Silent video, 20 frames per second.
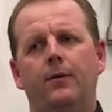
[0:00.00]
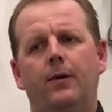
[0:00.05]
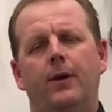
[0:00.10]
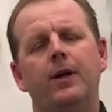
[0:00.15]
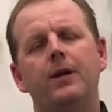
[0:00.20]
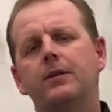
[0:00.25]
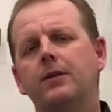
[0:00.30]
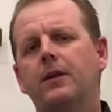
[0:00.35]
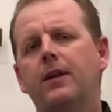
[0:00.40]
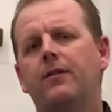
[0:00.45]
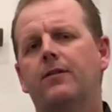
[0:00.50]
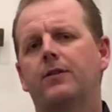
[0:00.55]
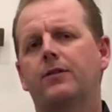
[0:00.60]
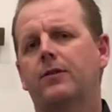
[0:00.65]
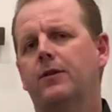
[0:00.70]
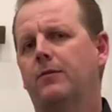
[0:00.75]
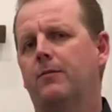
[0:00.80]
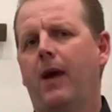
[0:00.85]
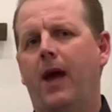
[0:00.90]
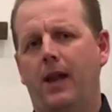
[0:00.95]
Well, here's the difference
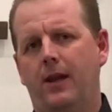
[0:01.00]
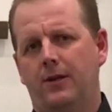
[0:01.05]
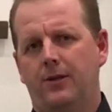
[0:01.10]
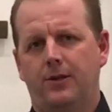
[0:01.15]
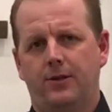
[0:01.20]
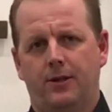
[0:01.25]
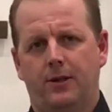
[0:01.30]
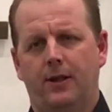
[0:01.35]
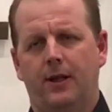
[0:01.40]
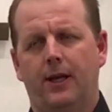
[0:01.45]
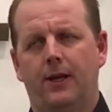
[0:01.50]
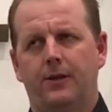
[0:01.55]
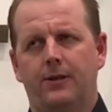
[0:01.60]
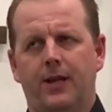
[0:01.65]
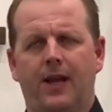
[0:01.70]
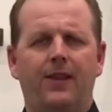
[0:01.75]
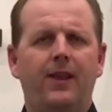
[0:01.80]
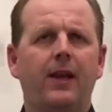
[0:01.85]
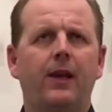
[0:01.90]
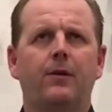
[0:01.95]
between managers and leaders.
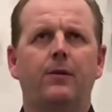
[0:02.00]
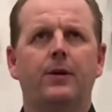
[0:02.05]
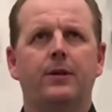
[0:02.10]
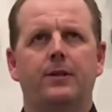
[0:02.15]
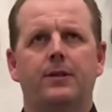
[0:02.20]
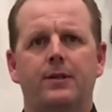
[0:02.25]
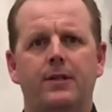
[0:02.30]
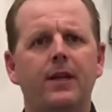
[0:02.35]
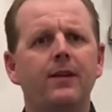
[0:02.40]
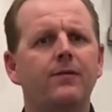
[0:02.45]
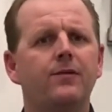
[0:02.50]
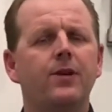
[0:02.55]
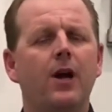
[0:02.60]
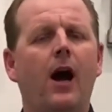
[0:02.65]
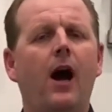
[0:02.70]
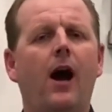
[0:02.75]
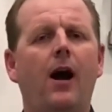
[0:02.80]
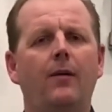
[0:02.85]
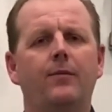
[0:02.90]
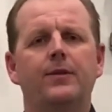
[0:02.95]
I think it was Steve
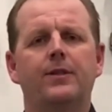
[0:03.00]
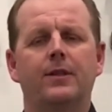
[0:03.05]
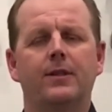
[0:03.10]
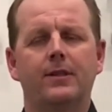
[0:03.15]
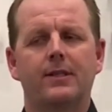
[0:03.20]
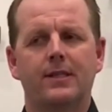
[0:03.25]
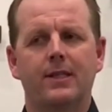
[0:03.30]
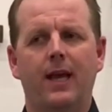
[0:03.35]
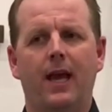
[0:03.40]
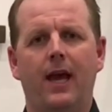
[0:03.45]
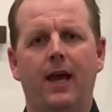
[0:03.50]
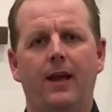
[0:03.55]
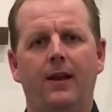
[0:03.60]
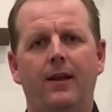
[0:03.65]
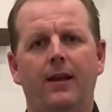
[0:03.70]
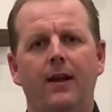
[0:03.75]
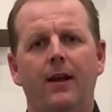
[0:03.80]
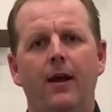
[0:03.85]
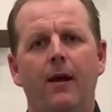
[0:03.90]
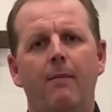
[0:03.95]
Jobs that
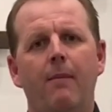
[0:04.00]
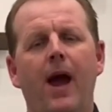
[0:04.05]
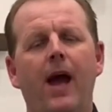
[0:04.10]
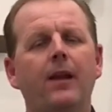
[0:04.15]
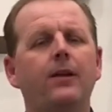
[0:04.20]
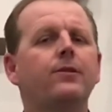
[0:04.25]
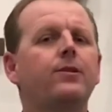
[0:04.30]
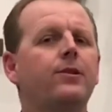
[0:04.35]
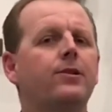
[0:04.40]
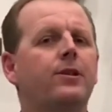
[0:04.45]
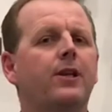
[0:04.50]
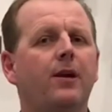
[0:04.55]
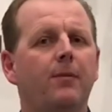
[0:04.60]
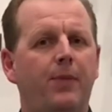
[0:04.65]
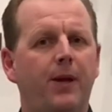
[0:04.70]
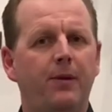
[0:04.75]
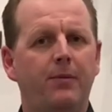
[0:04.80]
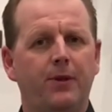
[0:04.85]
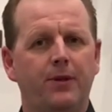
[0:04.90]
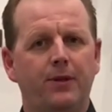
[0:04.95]
said, managers
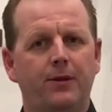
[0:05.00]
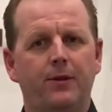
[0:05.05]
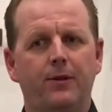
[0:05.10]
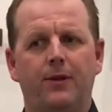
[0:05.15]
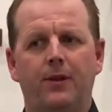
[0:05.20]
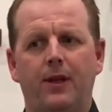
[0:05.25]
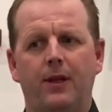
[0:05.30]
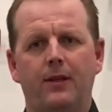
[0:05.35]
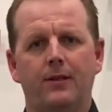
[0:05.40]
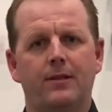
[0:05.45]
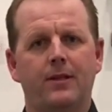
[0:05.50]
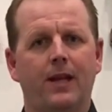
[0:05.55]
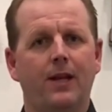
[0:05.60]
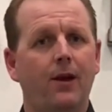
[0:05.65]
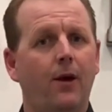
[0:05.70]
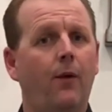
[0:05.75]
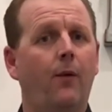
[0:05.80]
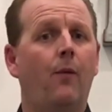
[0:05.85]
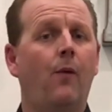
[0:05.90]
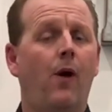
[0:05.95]
get people to do things they
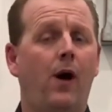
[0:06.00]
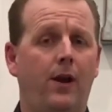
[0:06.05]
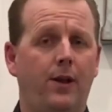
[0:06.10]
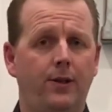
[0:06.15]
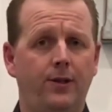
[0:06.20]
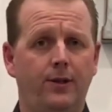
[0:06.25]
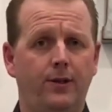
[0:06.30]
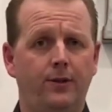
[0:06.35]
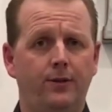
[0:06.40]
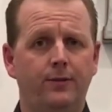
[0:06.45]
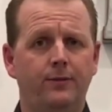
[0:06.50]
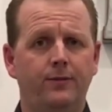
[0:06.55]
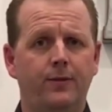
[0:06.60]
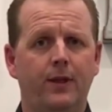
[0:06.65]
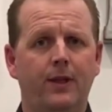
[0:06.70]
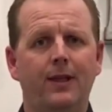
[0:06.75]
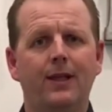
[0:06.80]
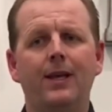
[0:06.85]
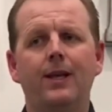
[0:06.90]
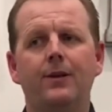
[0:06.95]
don't want to do.
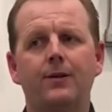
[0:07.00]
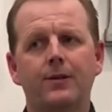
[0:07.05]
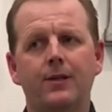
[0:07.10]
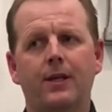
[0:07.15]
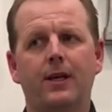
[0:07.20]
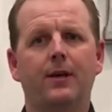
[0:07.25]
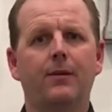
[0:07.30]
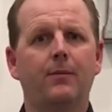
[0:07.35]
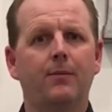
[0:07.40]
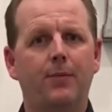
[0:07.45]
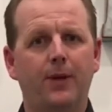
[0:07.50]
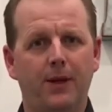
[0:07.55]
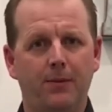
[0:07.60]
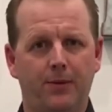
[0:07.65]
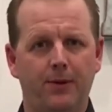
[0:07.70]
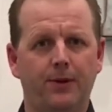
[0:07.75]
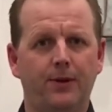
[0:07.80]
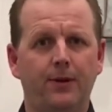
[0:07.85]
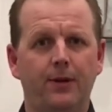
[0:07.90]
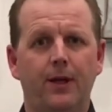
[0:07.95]
Leaders get
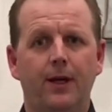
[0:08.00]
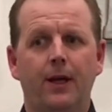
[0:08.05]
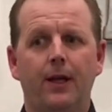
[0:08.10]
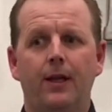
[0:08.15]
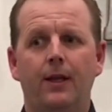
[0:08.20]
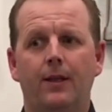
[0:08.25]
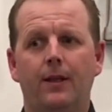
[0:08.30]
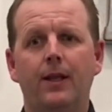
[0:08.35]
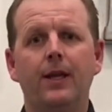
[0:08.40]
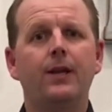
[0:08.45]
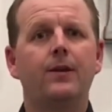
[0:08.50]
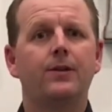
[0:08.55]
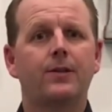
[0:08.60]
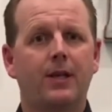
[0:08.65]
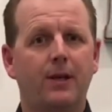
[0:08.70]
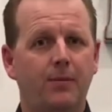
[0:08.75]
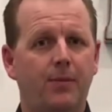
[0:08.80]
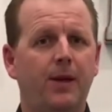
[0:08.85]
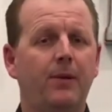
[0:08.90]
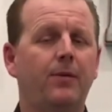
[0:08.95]
people
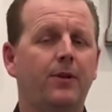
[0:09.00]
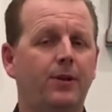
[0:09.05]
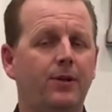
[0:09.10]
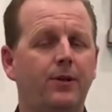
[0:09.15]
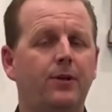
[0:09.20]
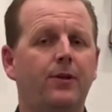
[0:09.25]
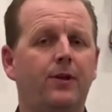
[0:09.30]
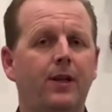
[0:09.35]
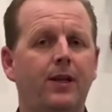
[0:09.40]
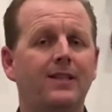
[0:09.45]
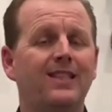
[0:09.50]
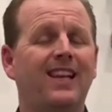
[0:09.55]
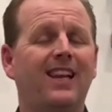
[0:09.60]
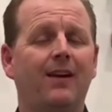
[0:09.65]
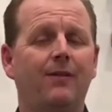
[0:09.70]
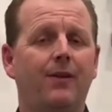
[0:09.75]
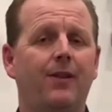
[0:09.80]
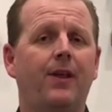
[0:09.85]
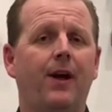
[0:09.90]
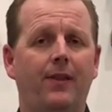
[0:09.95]
to do things they
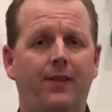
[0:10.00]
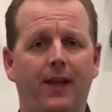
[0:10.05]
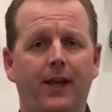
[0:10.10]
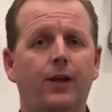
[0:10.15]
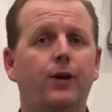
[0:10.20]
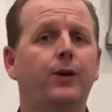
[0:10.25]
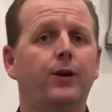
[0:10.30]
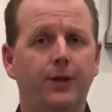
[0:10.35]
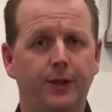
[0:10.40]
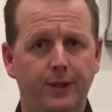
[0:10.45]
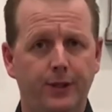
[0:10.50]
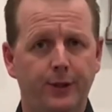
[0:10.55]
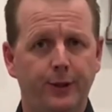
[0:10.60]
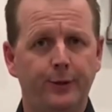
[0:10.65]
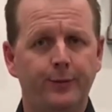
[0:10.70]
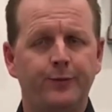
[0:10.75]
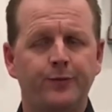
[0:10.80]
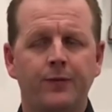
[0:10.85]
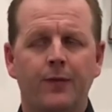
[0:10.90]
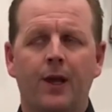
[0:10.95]
never thought they could
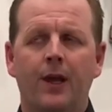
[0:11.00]
do.